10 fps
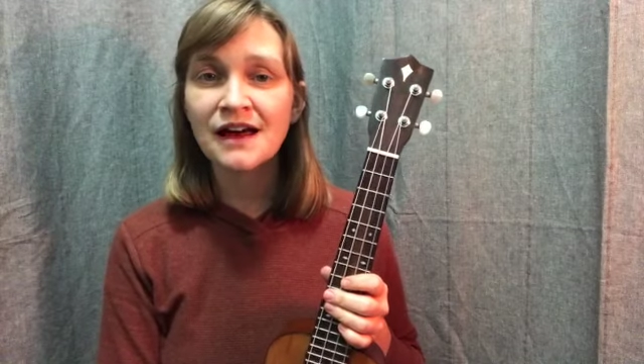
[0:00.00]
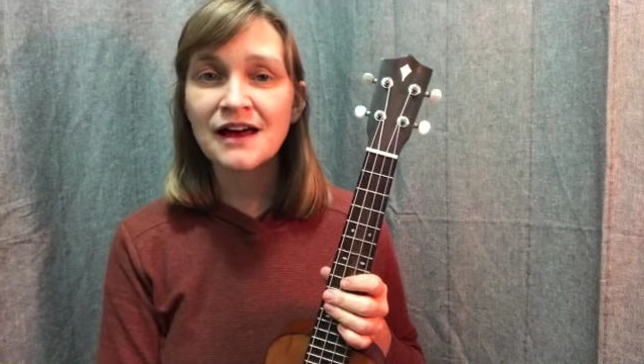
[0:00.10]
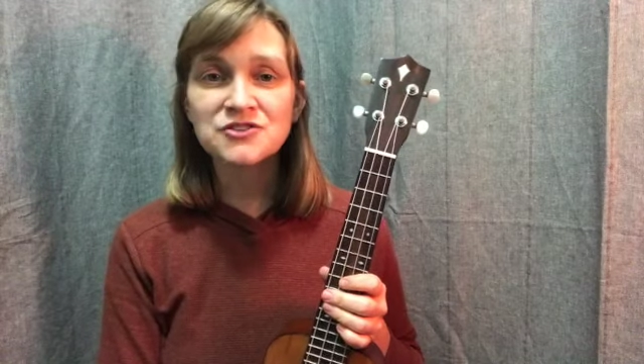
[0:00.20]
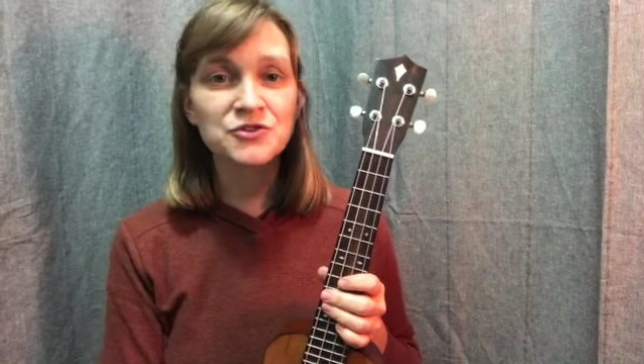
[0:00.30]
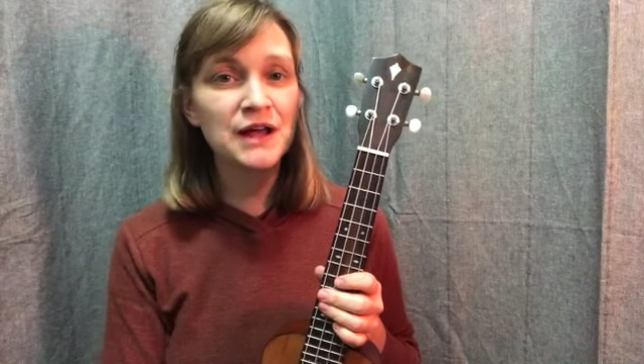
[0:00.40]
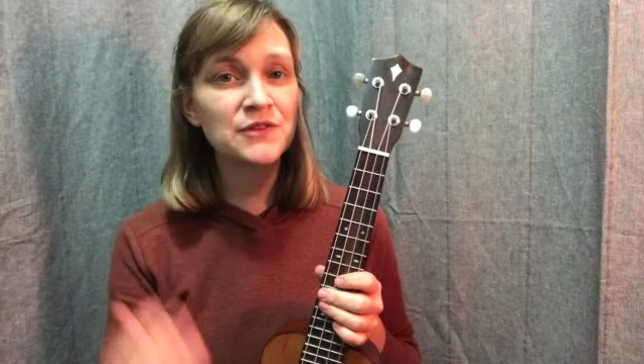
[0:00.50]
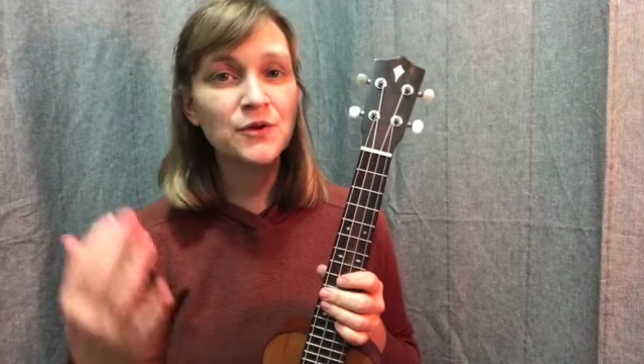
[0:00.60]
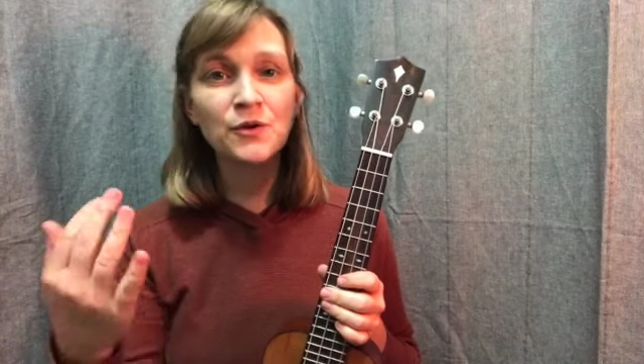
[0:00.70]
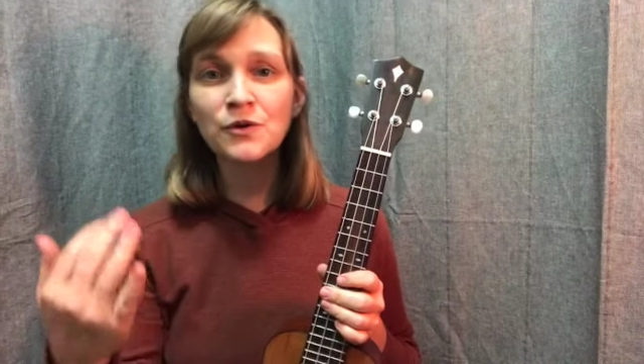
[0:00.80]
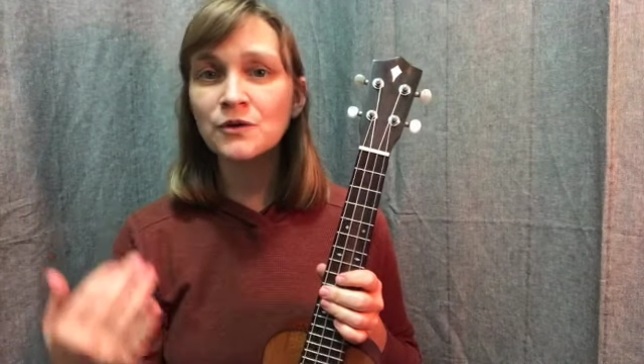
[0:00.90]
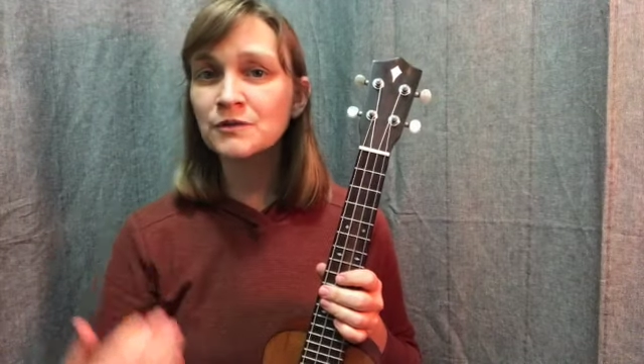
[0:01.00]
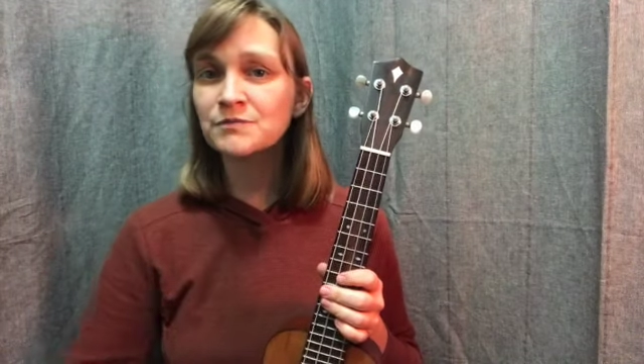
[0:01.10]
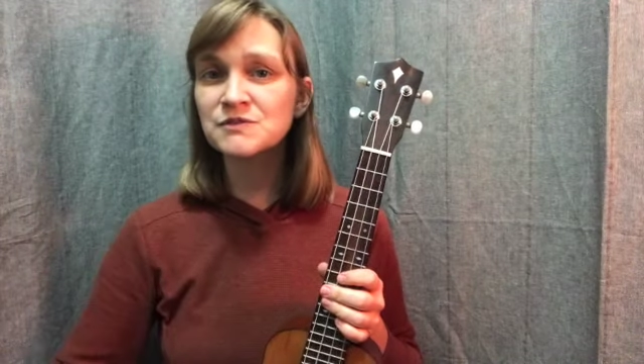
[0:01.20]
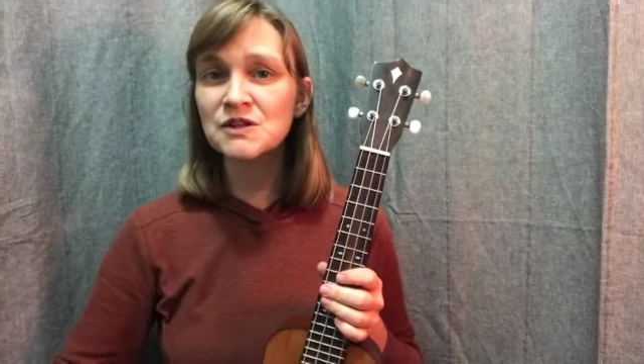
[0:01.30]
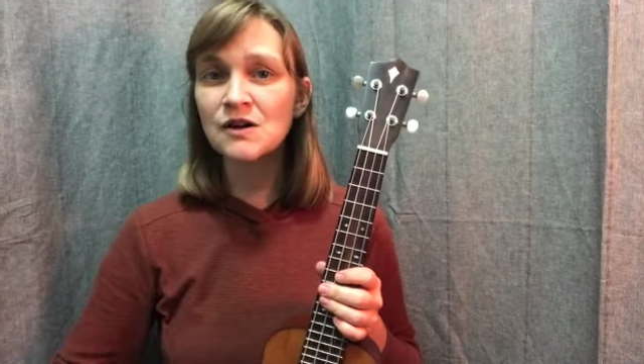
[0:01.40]
Uh, try the whole
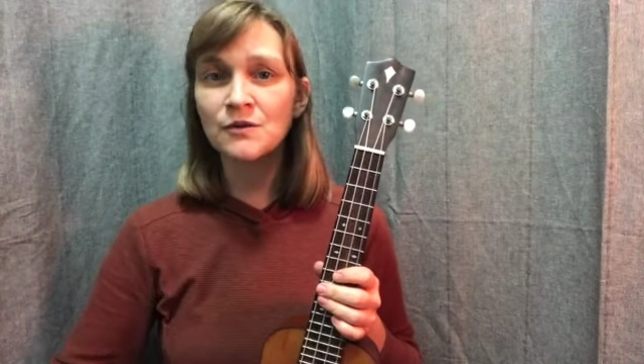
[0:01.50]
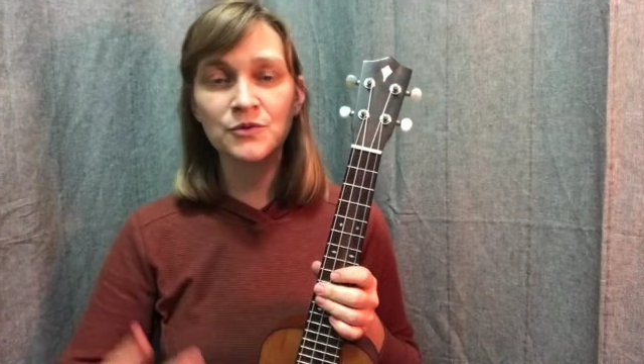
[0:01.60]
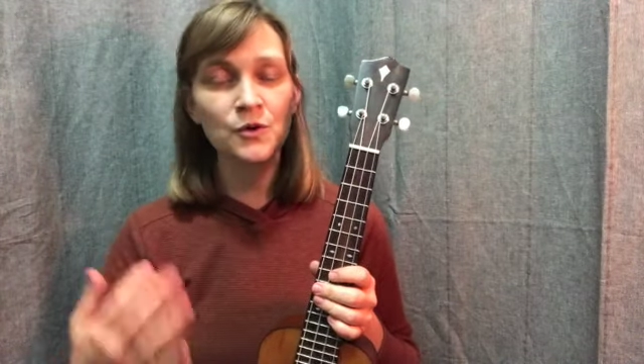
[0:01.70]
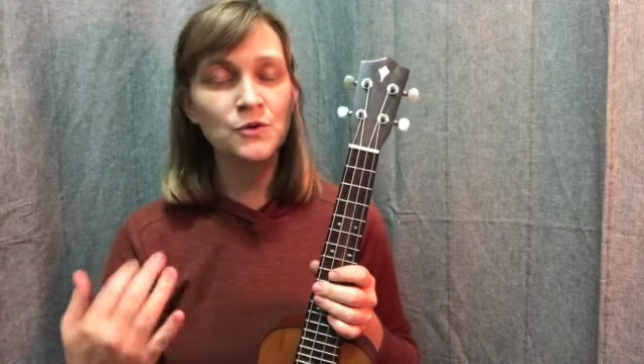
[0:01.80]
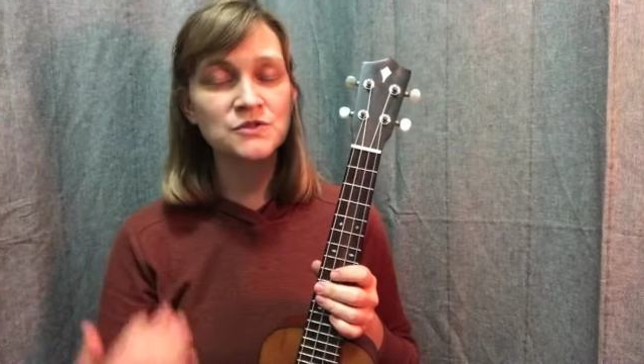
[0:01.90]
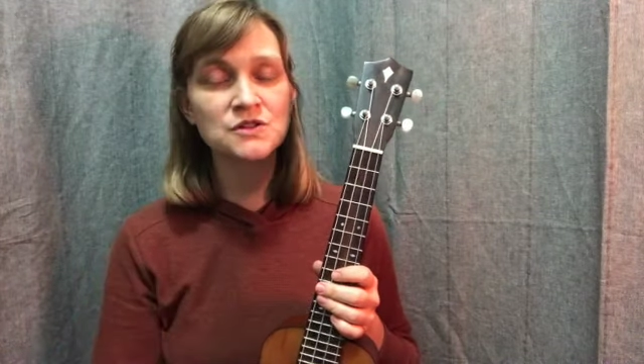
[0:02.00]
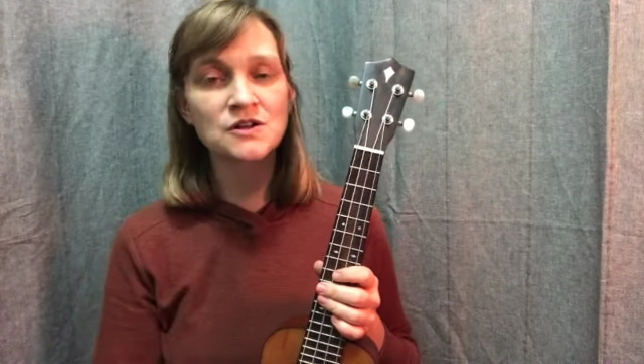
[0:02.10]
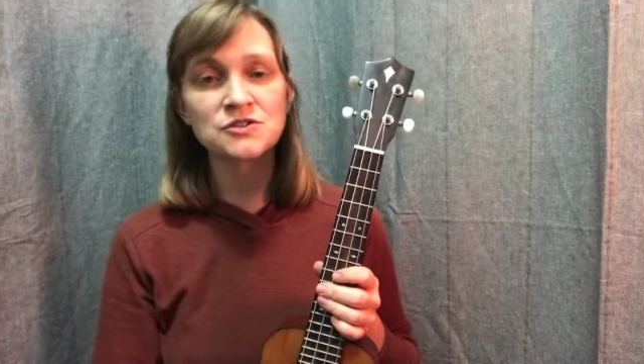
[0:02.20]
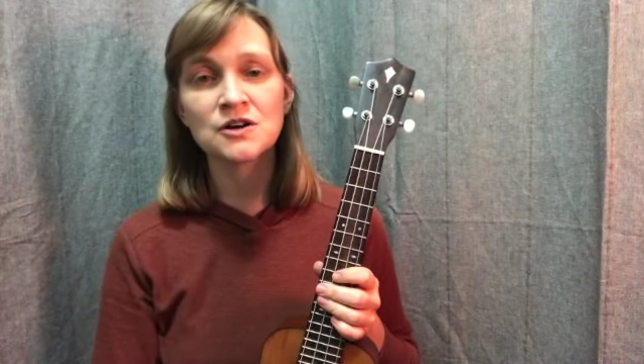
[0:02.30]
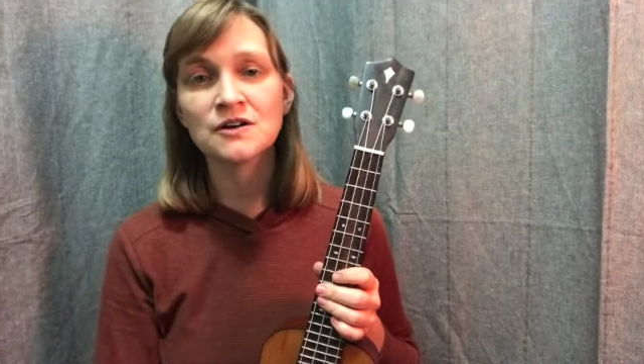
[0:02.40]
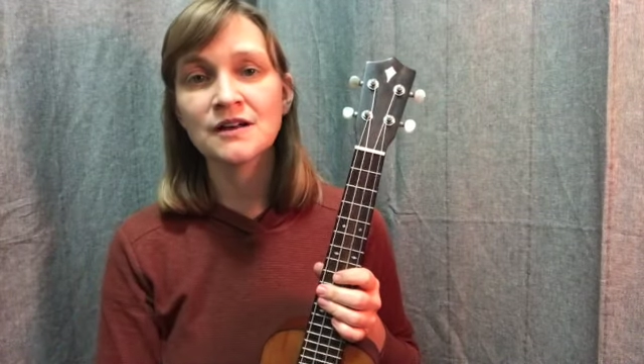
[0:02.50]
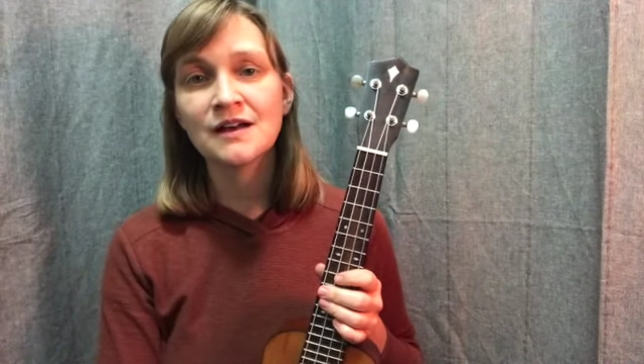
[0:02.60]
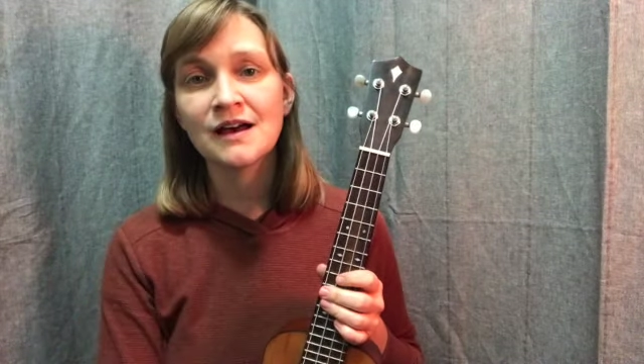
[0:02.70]
song, the whole song chart,